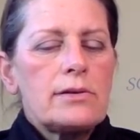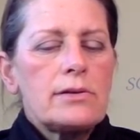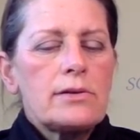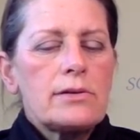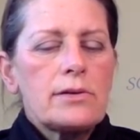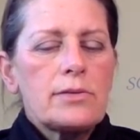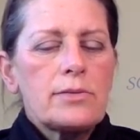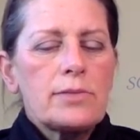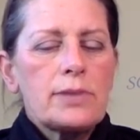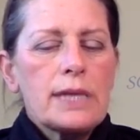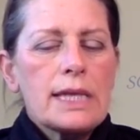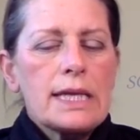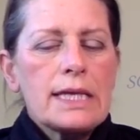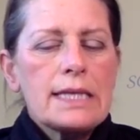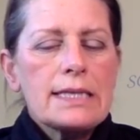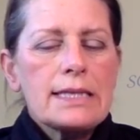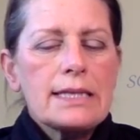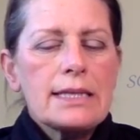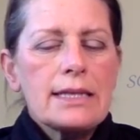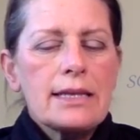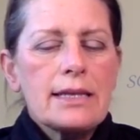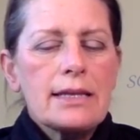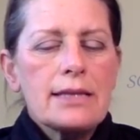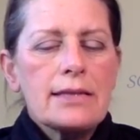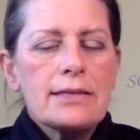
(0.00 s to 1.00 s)
or place
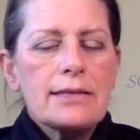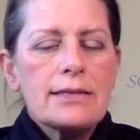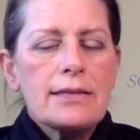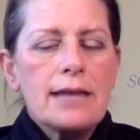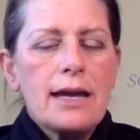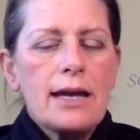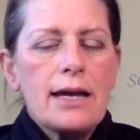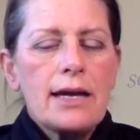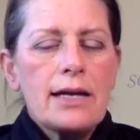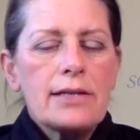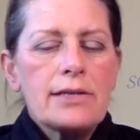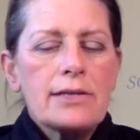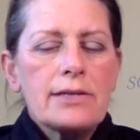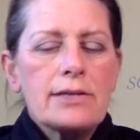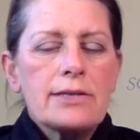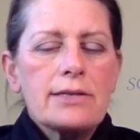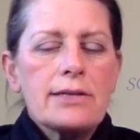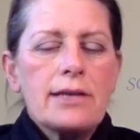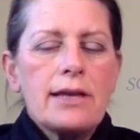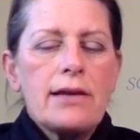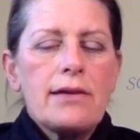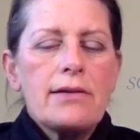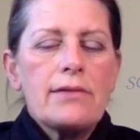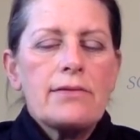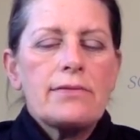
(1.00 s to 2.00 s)
it inside
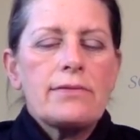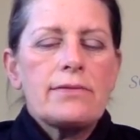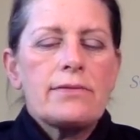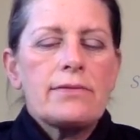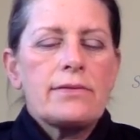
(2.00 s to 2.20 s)
yourself.